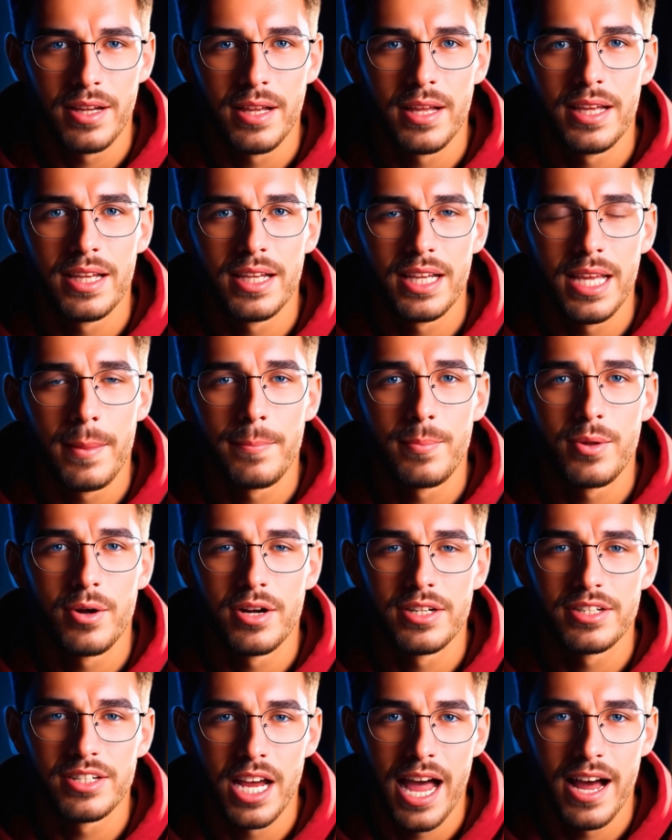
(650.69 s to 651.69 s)
Keep your
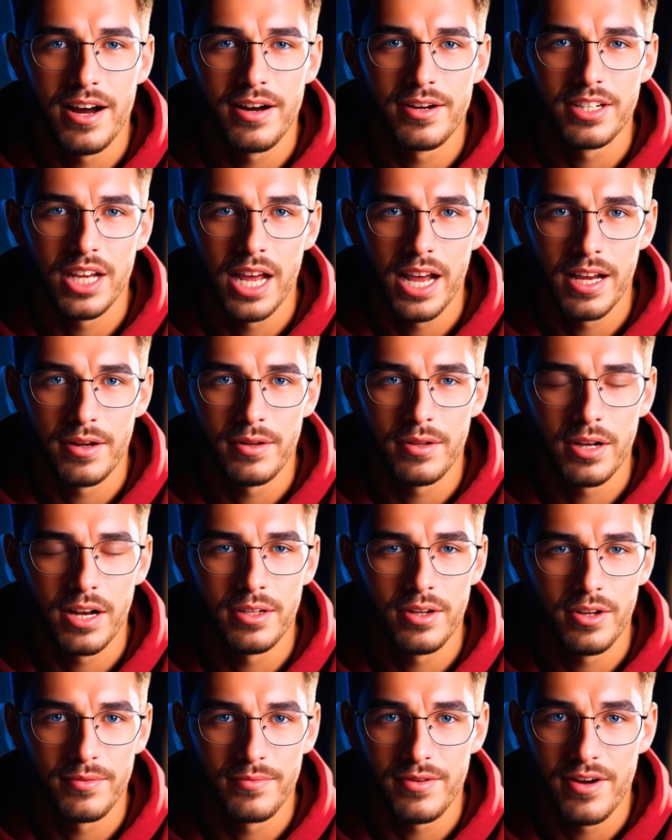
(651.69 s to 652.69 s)
entire title
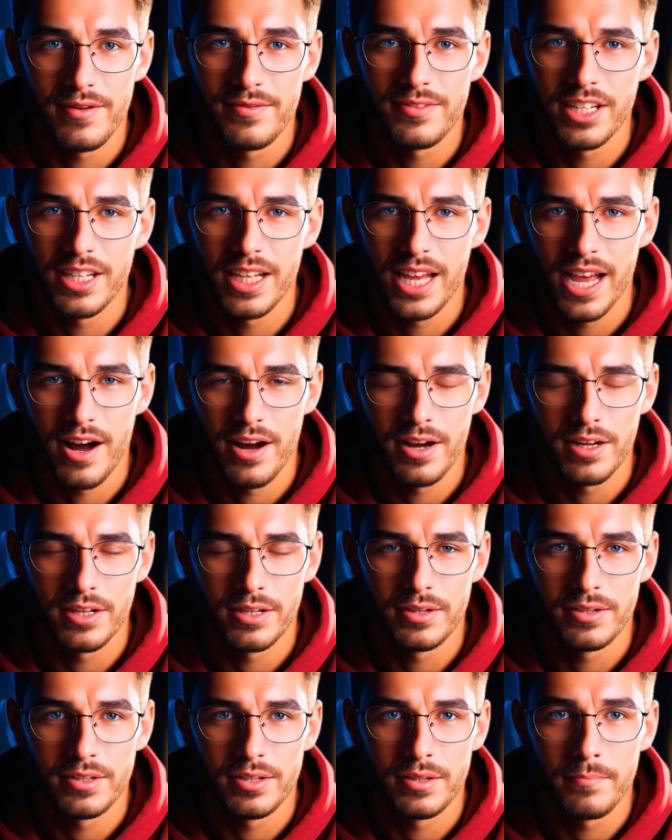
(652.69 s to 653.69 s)
under 50
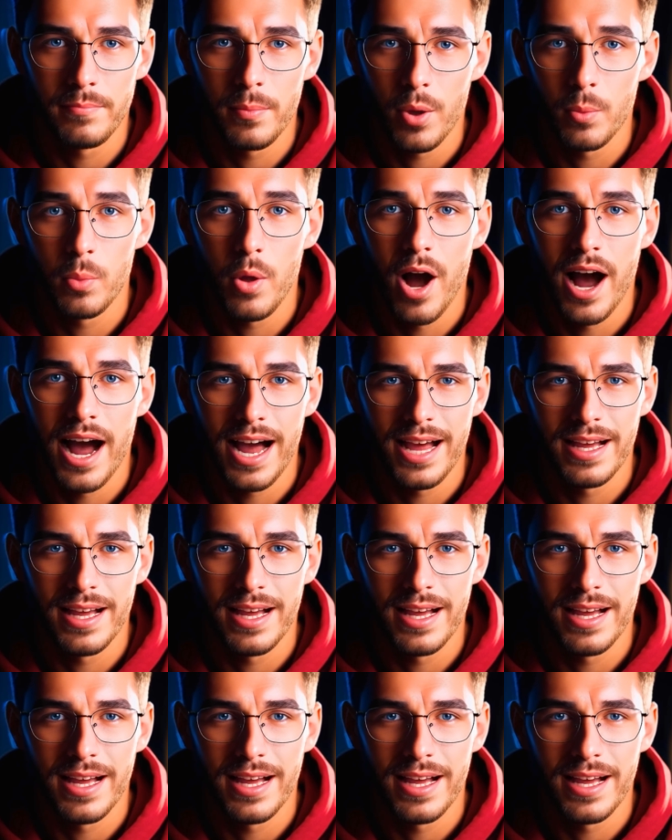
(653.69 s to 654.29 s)
characters. But why?